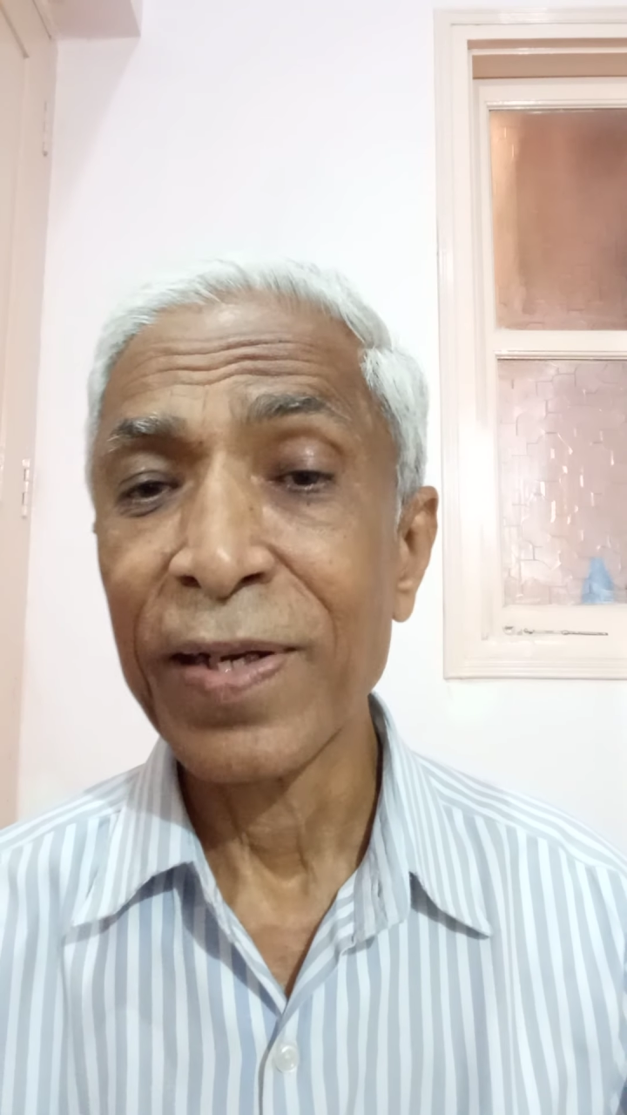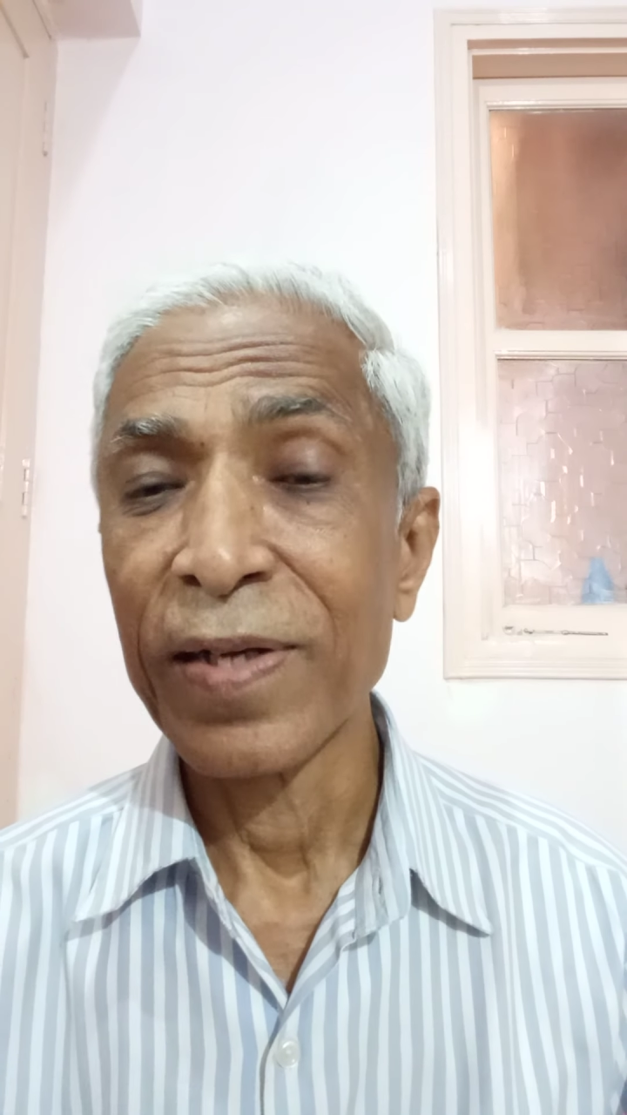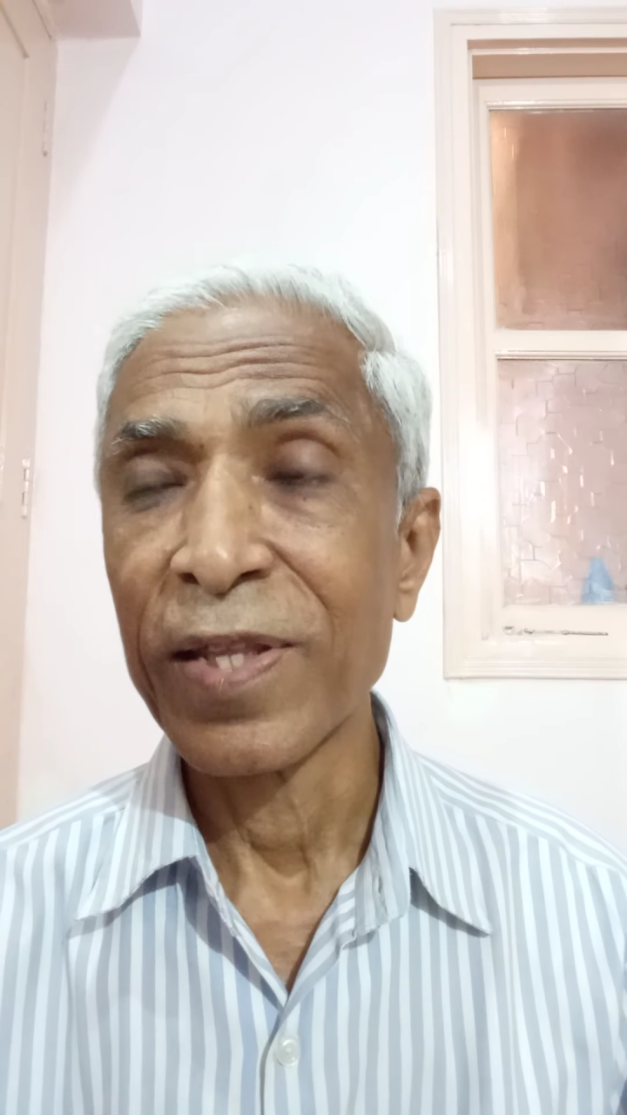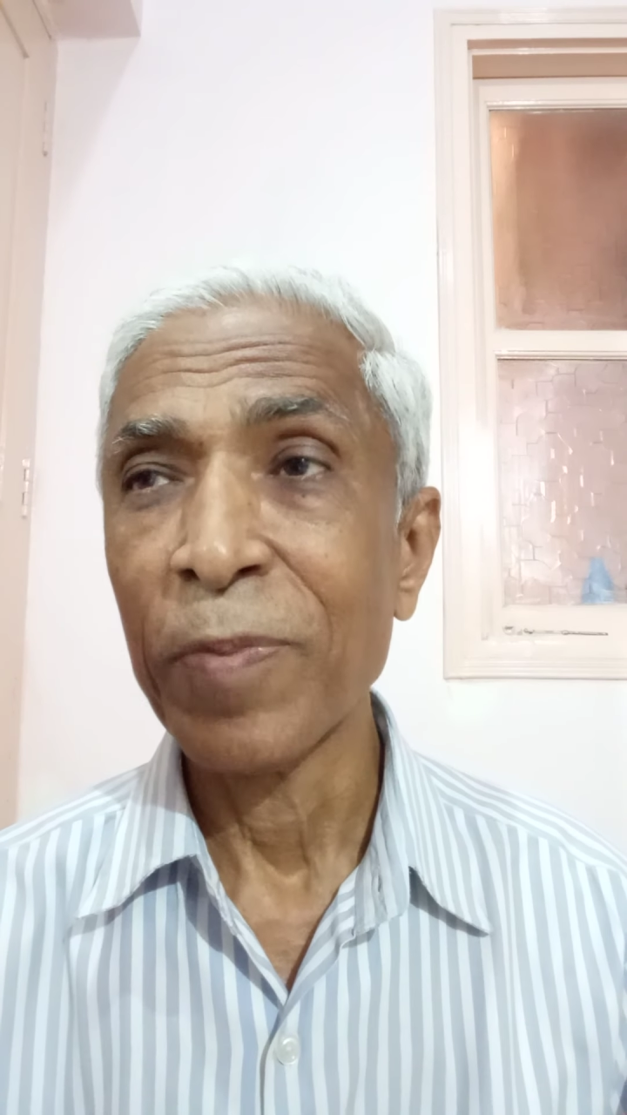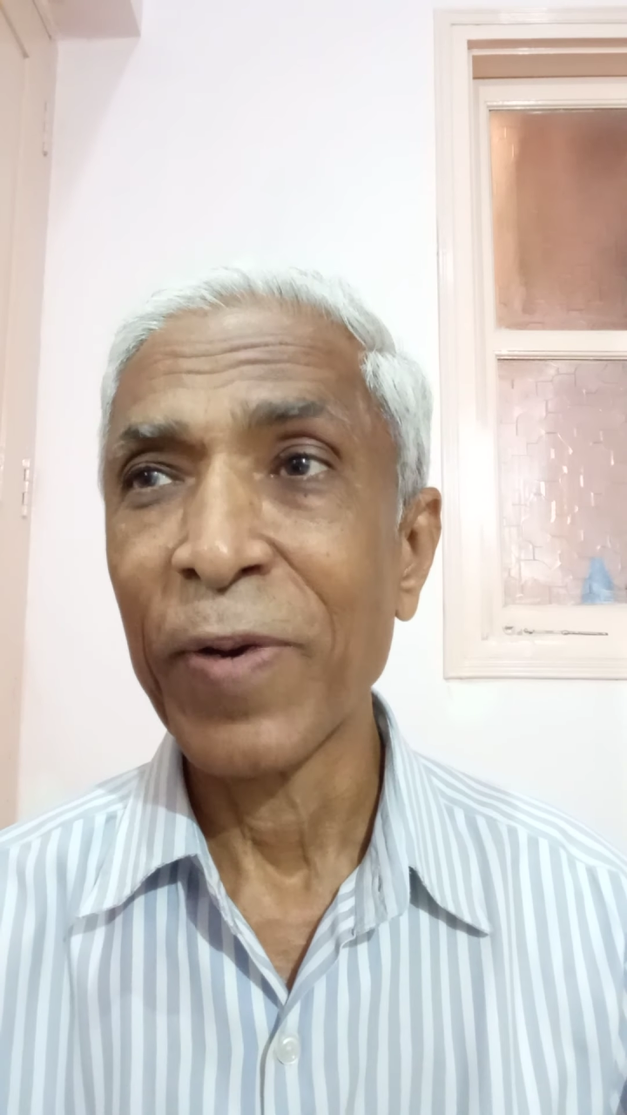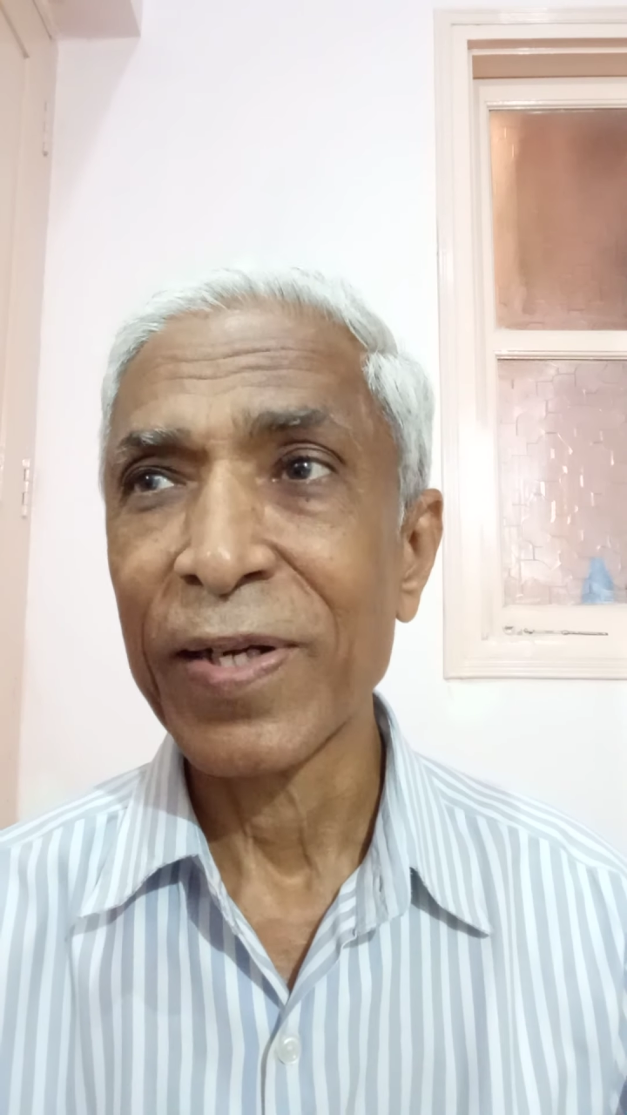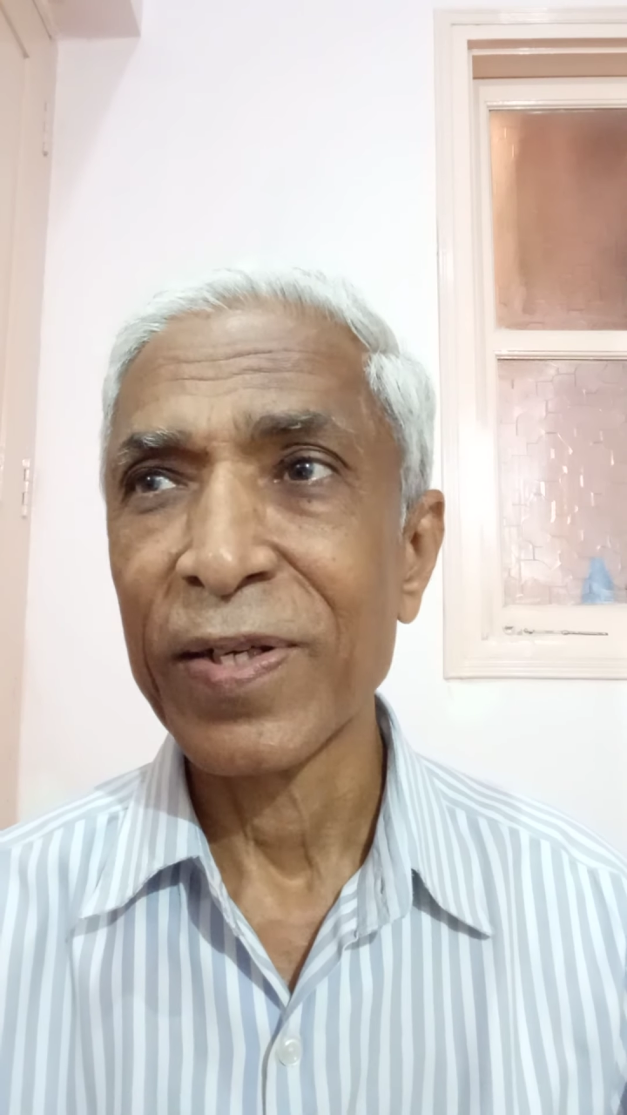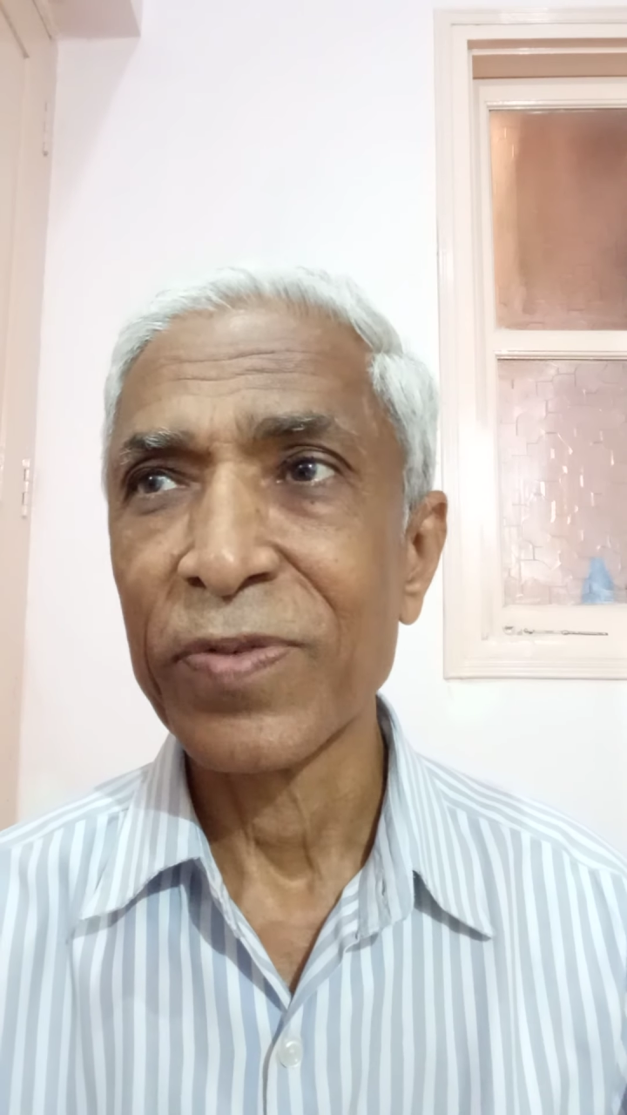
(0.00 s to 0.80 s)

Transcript: other factors